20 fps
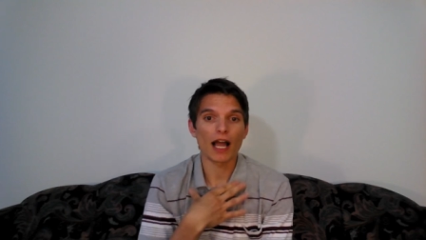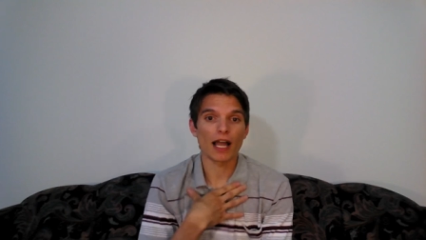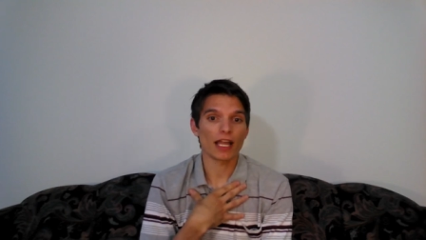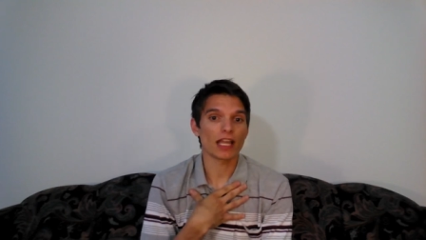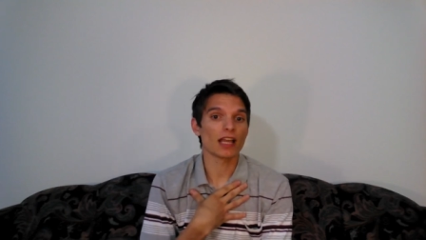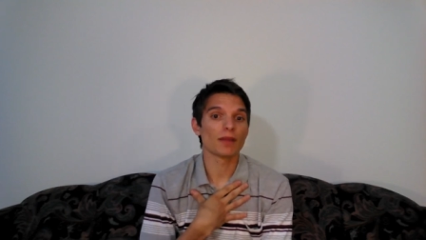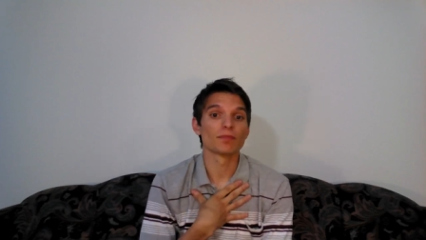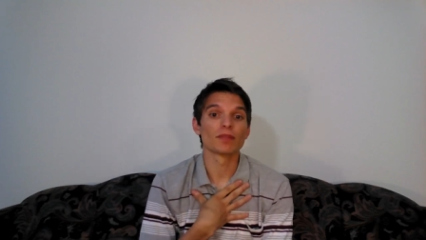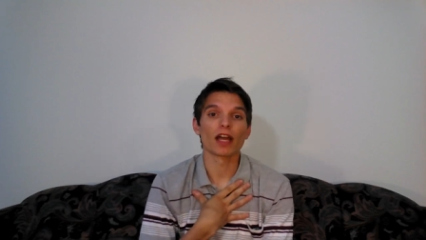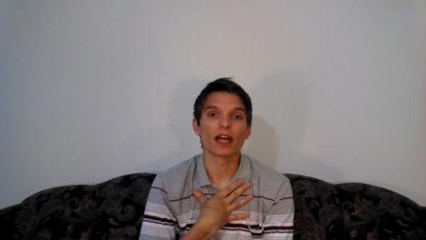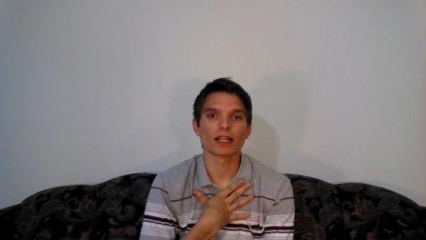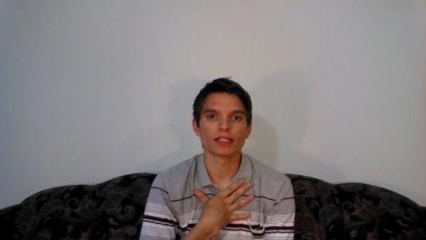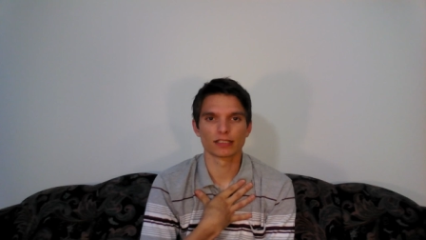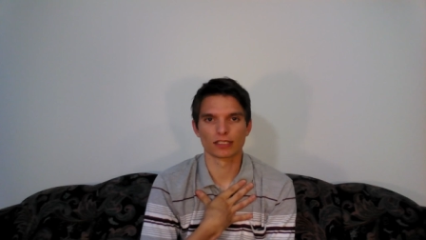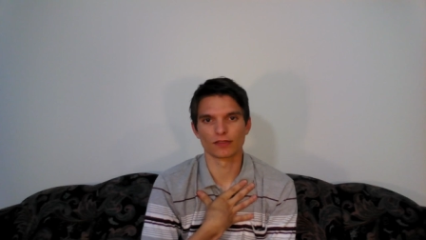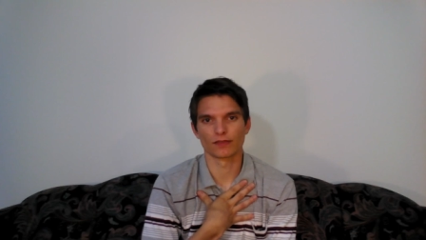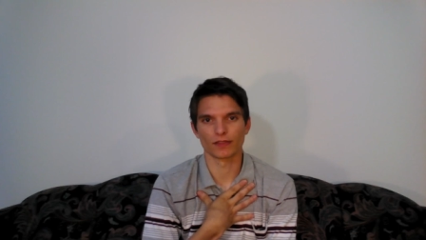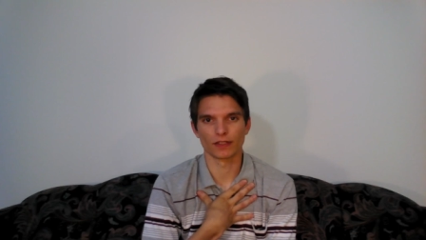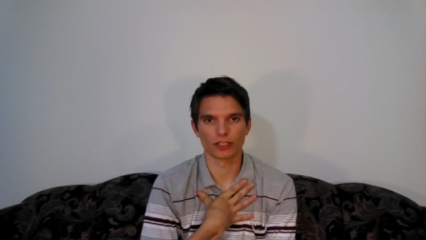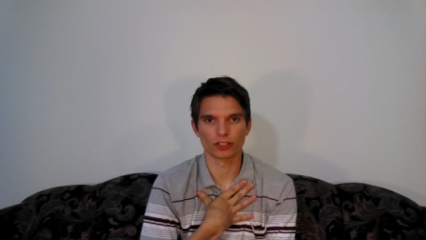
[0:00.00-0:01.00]
am not a
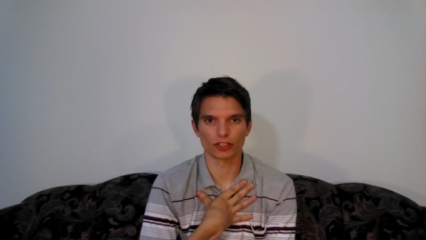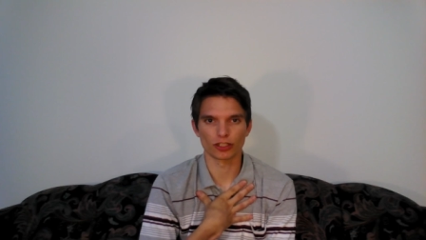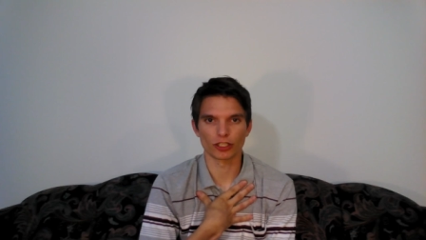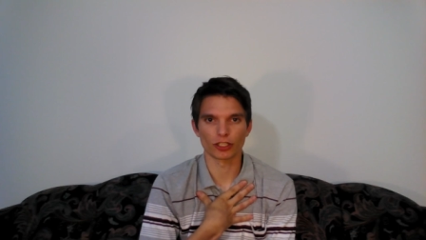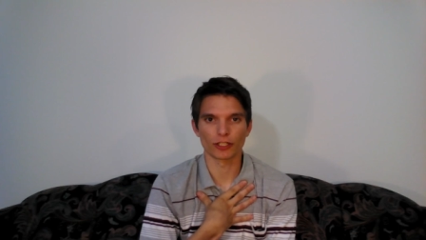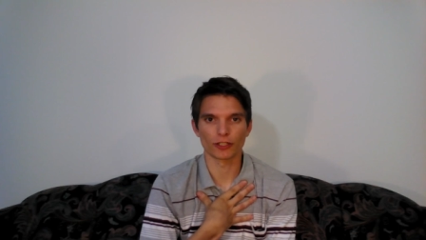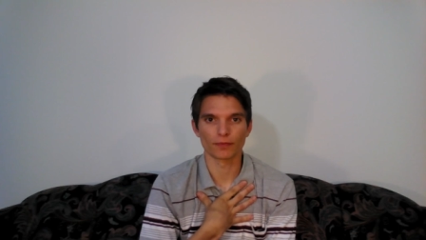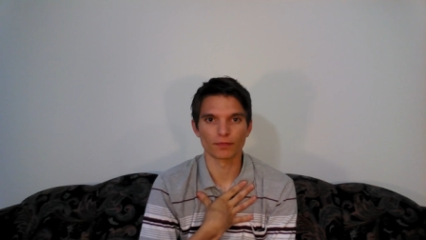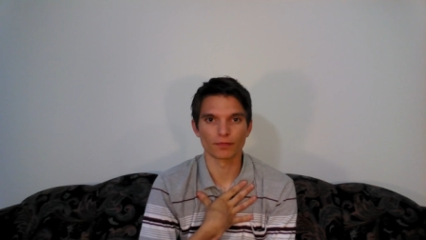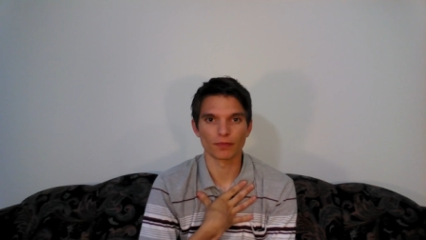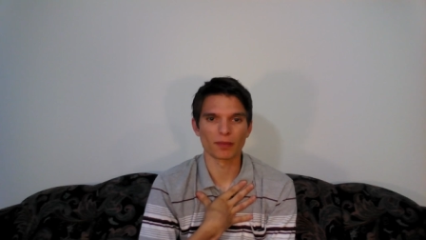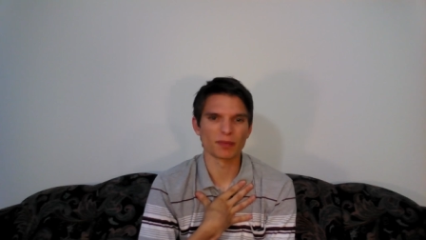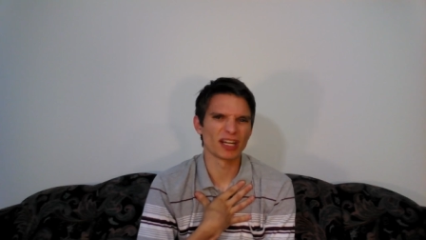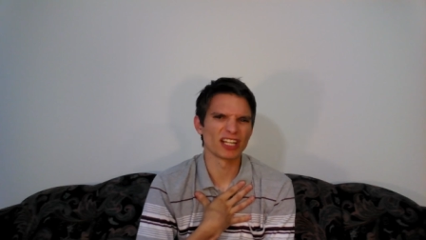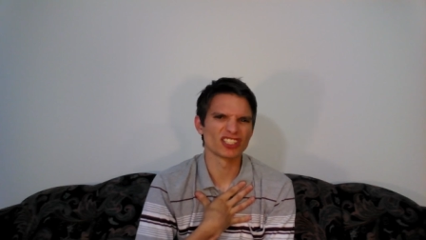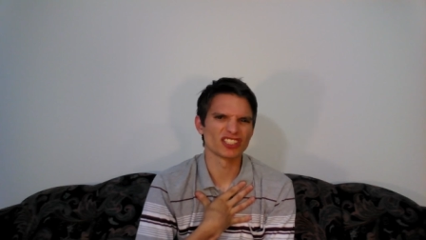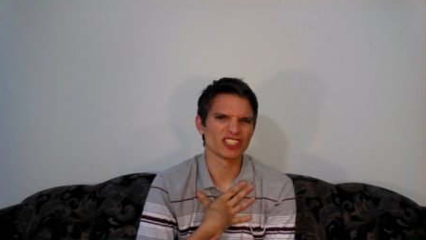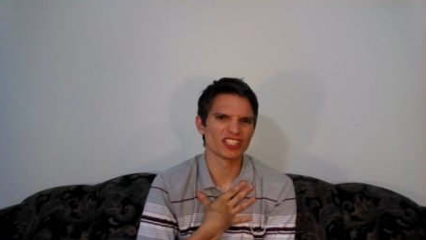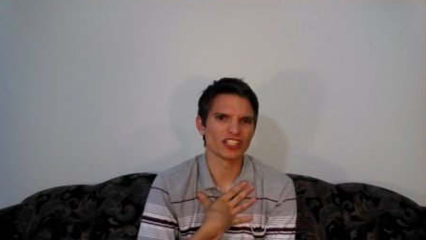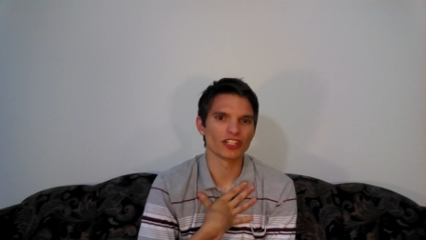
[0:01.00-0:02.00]
civil engineer. I'm an
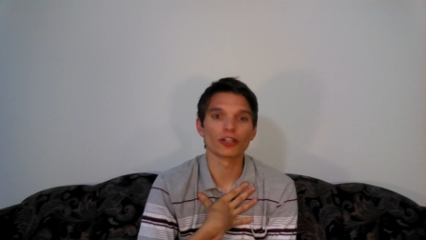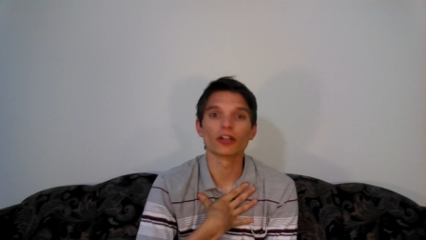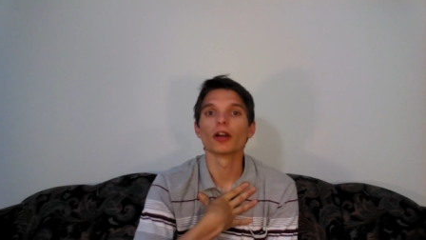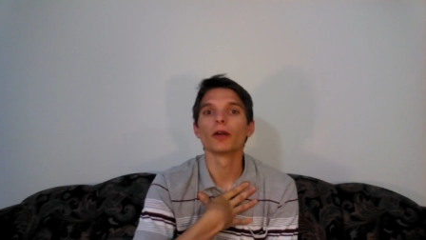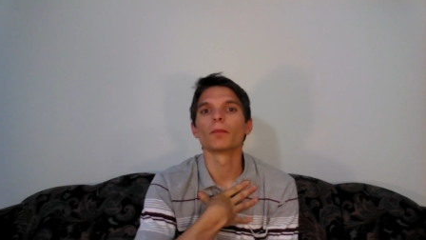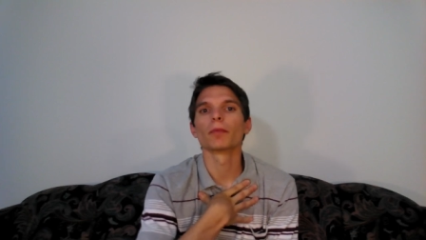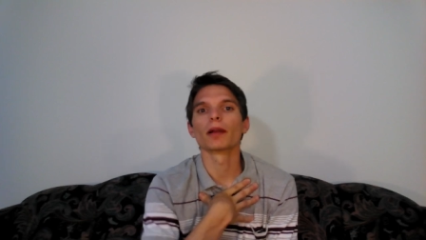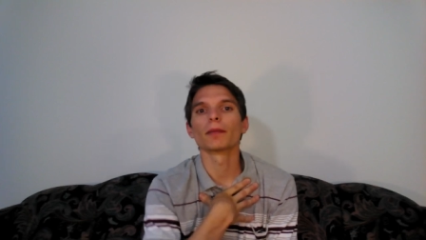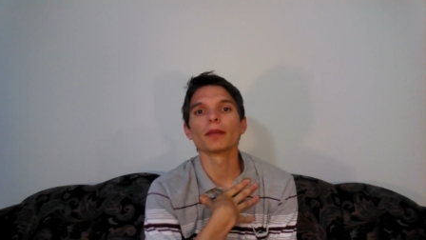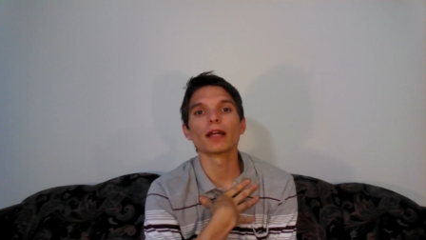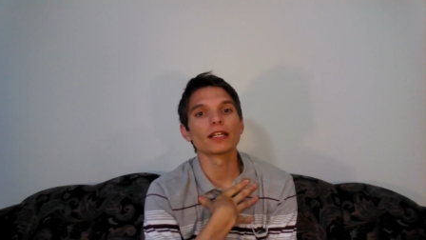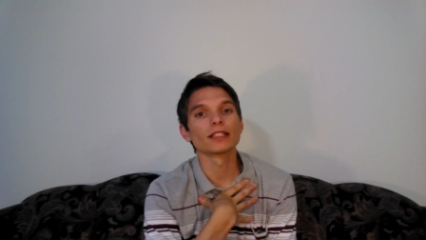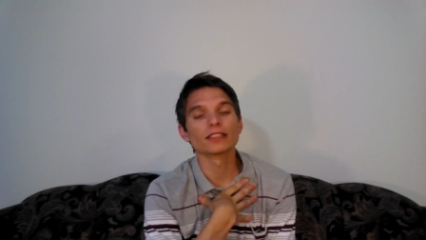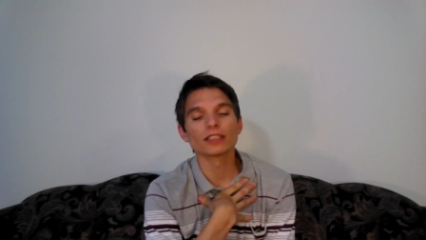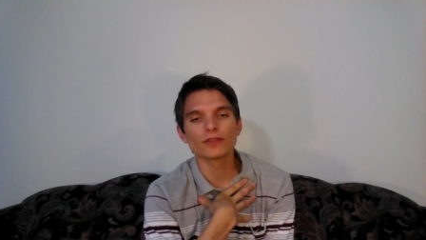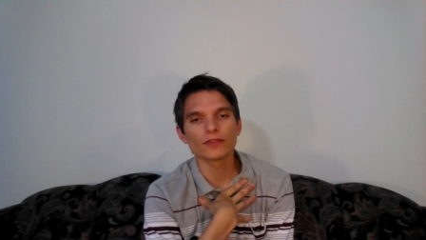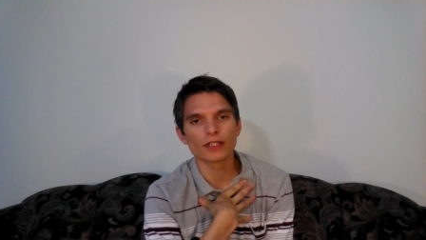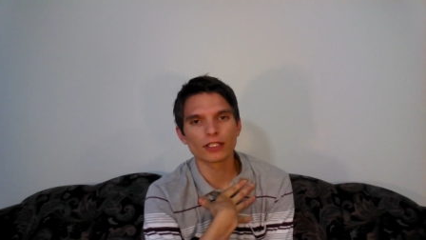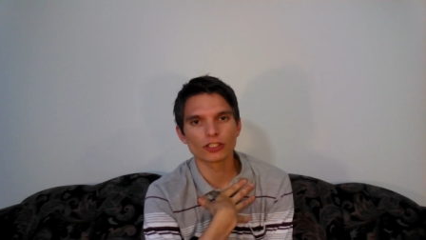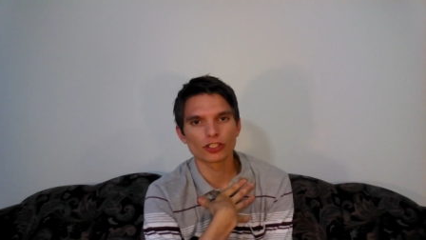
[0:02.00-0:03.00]
engineer, but I'm not a
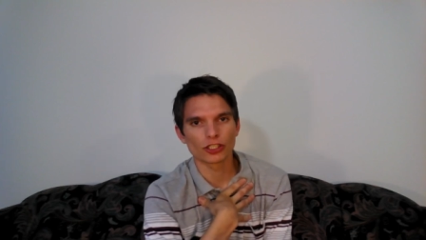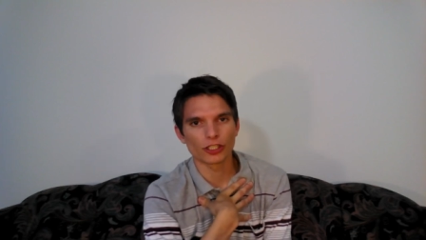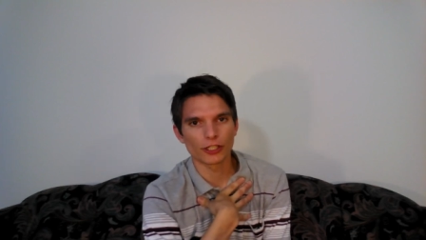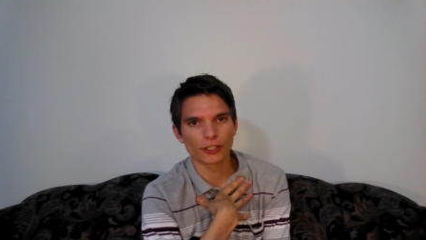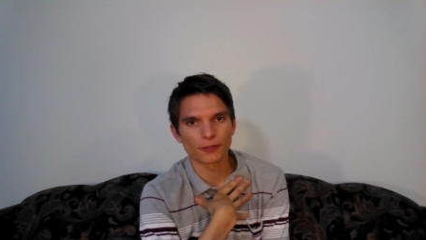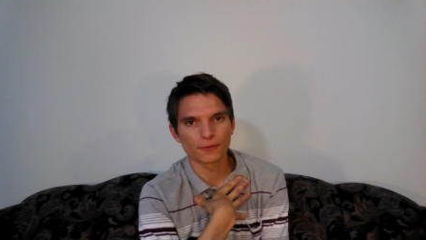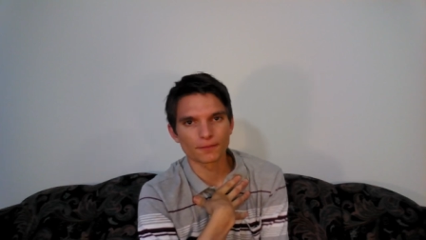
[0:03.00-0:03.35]
civil engineer.